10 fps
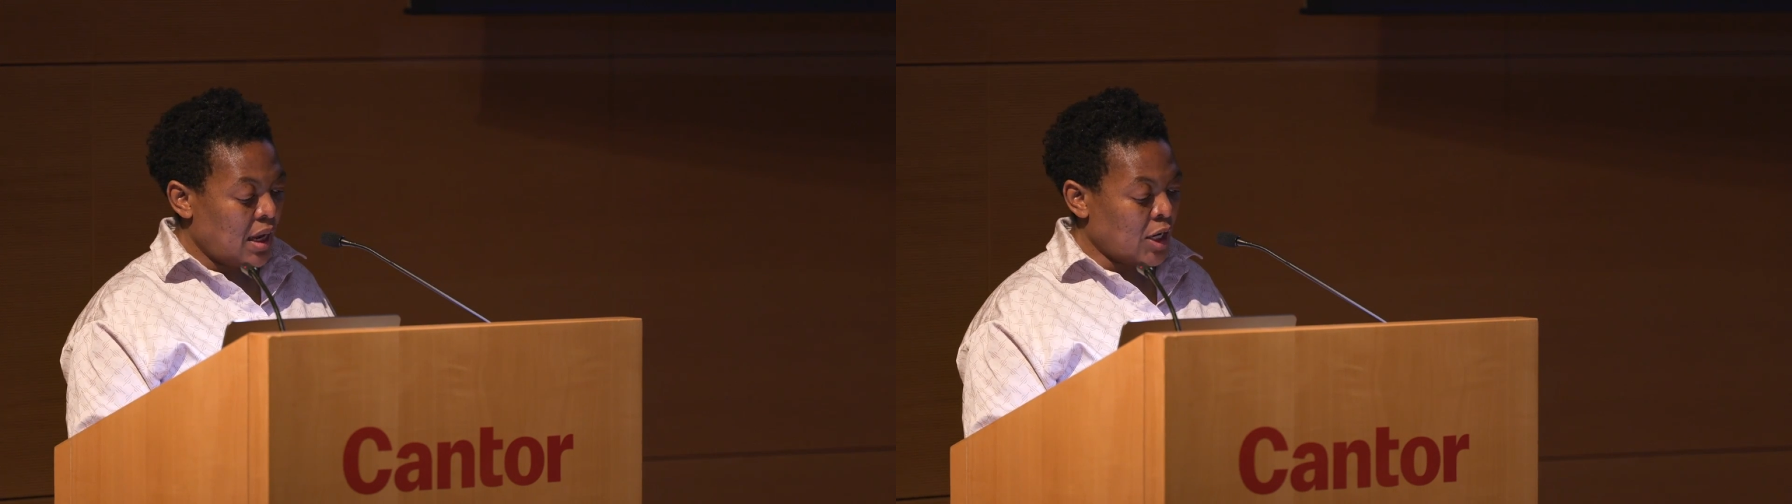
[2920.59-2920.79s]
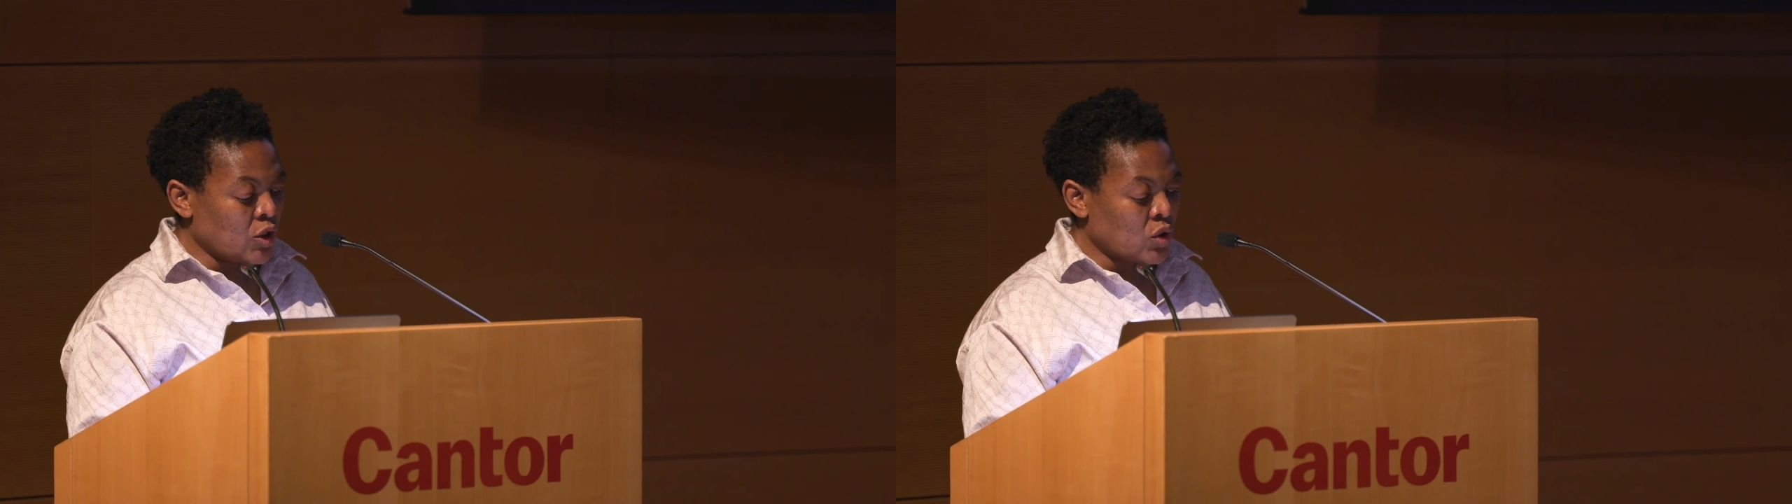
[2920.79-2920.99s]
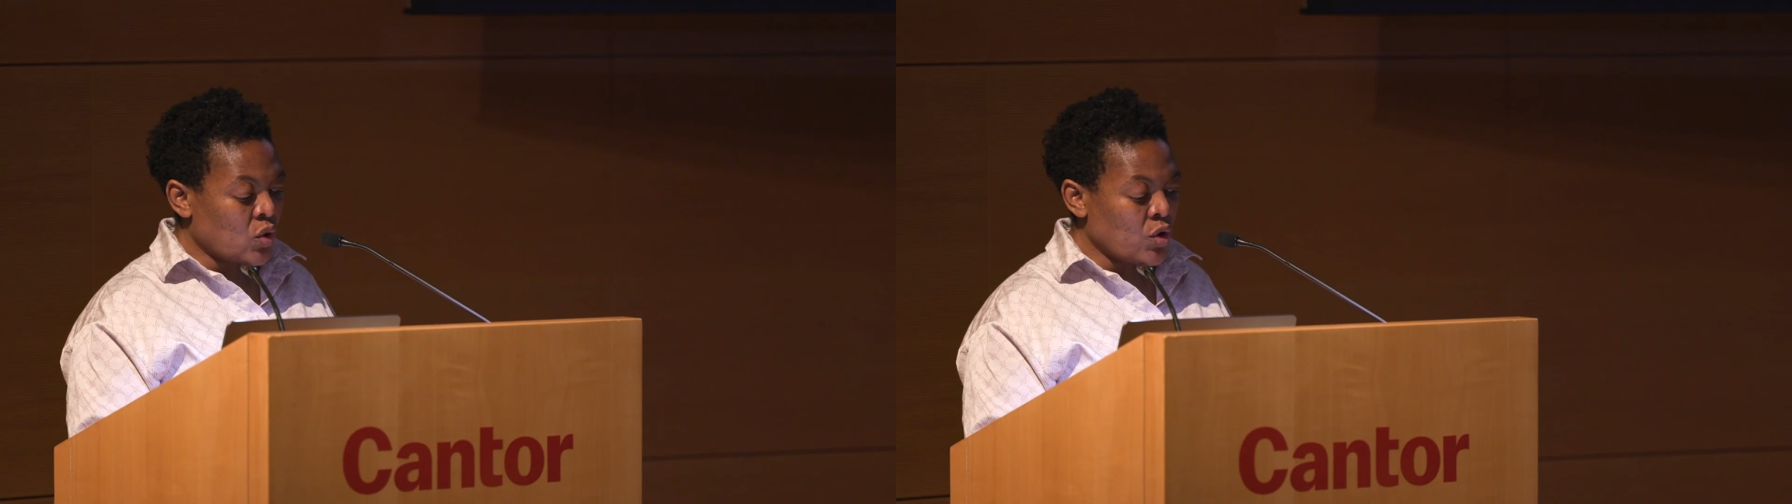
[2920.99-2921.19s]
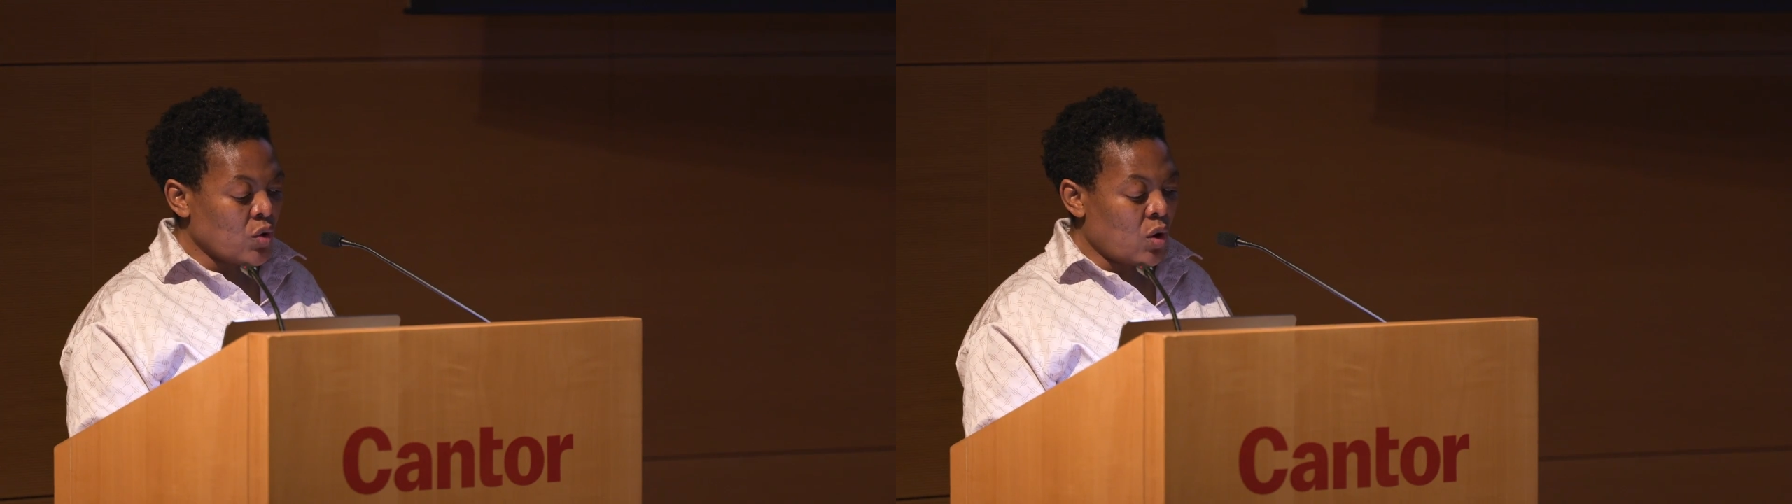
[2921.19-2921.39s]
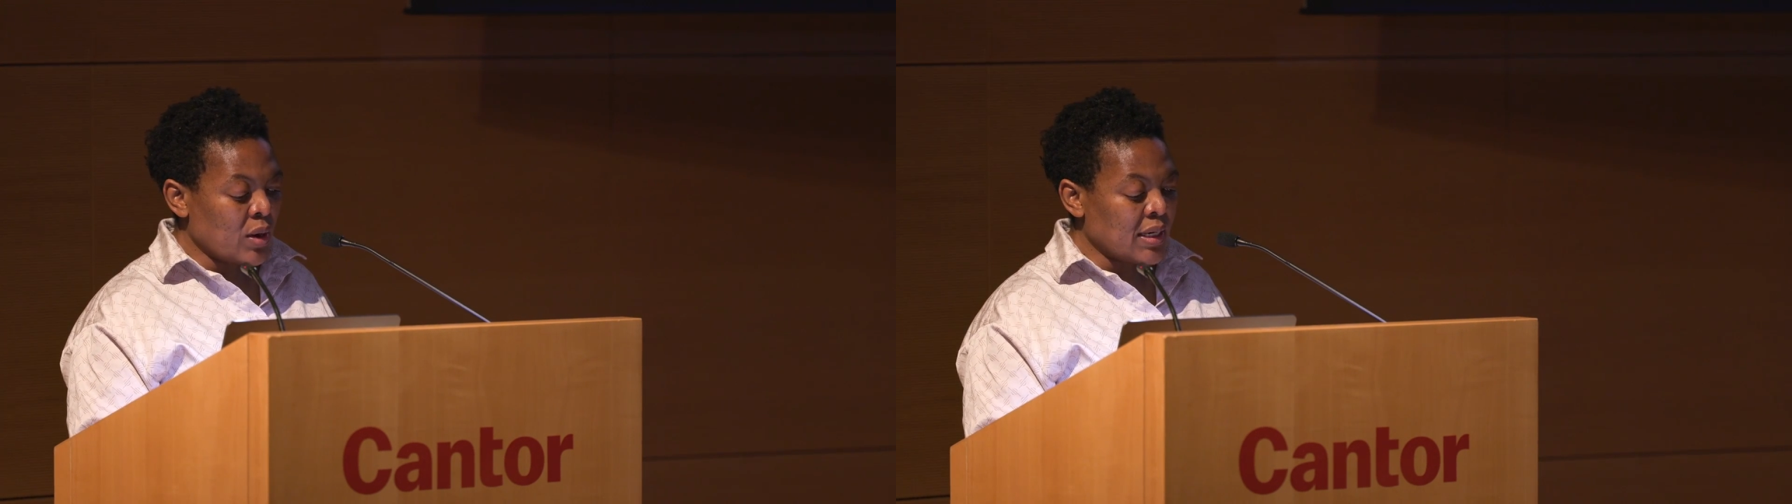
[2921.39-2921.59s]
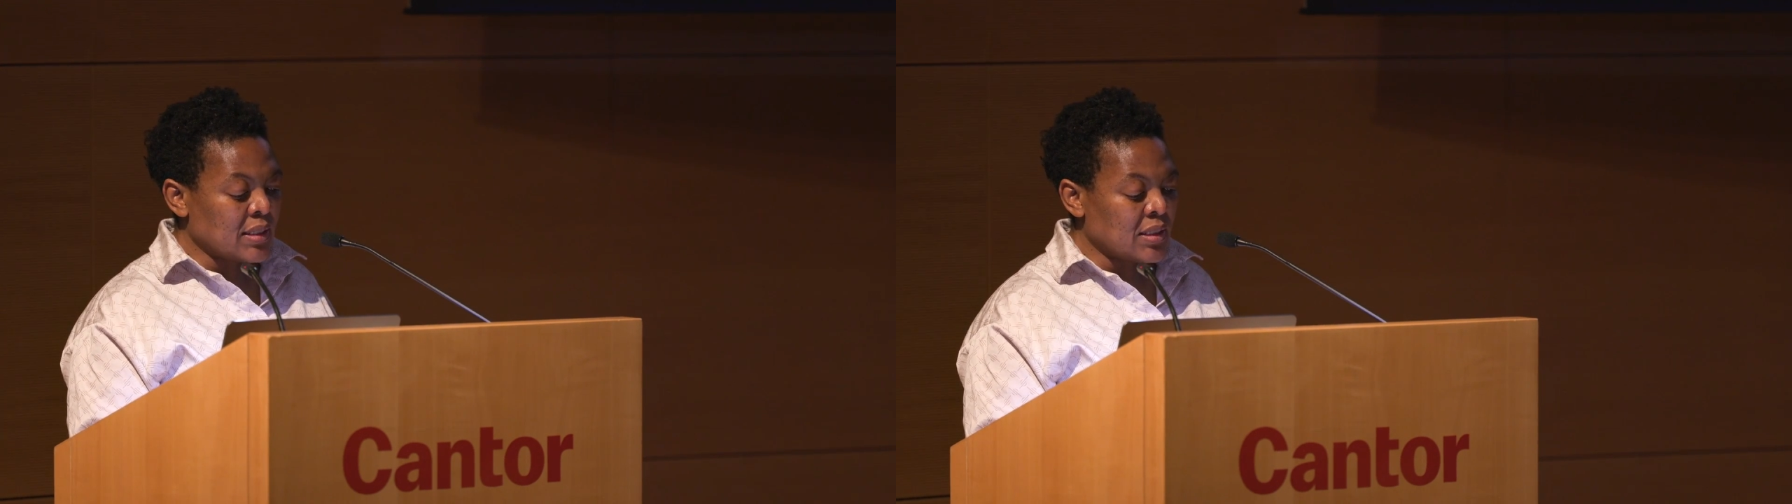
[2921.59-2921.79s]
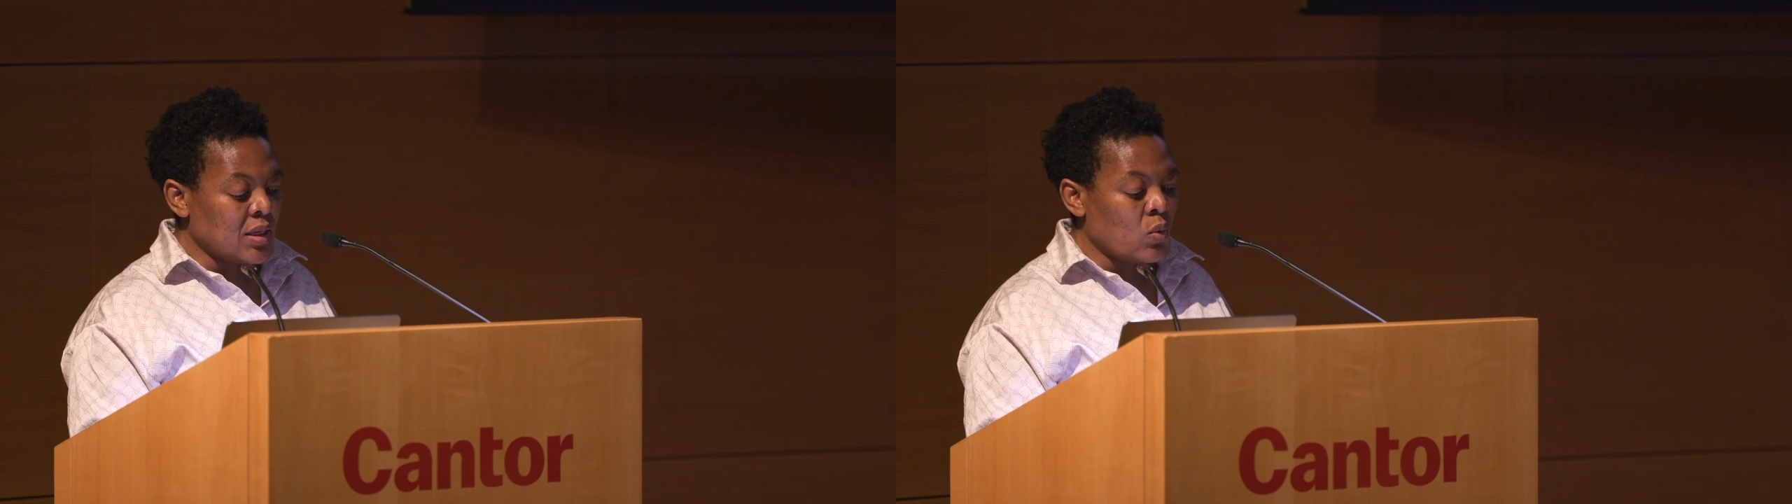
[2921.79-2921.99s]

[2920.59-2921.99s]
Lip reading: and so you only see